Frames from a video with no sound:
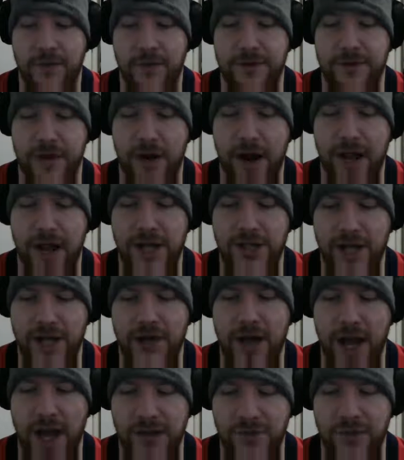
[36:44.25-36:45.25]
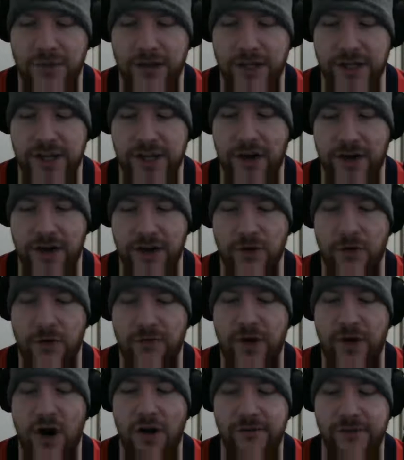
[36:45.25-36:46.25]
Their AHL guys really started to
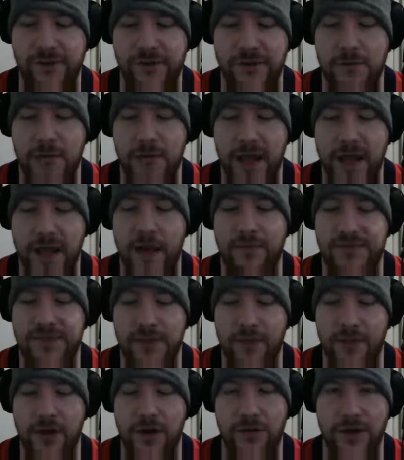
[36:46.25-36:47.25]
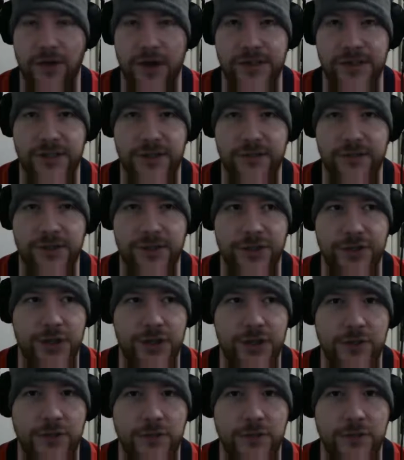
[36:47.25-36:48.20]
evolve to make up some of their roster for sure.